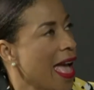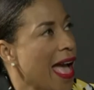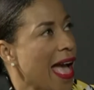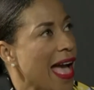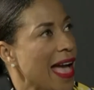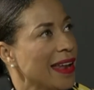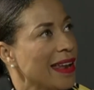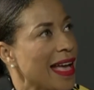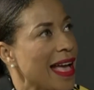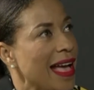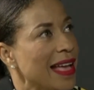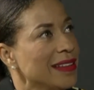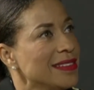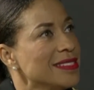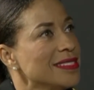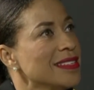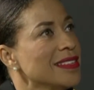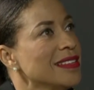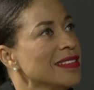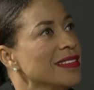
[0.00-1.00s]
and
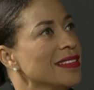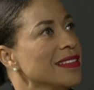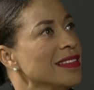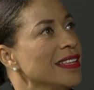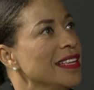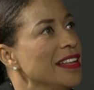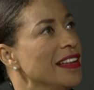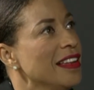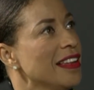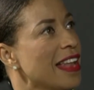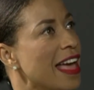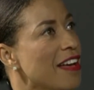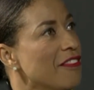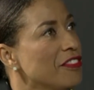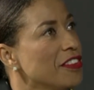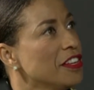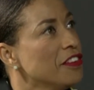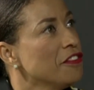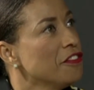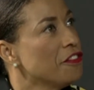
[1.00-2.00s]
at
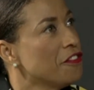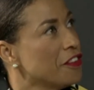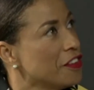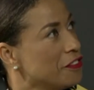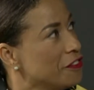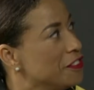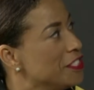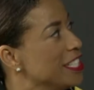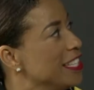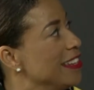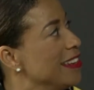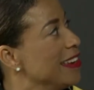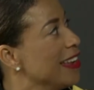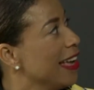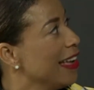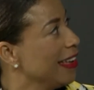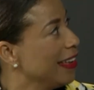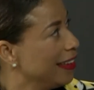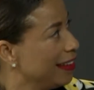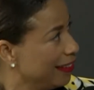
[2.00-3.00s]

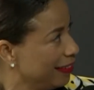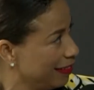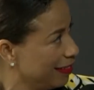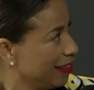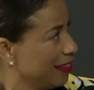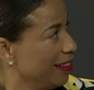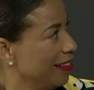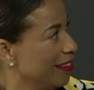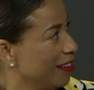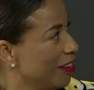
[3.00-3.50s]
11:59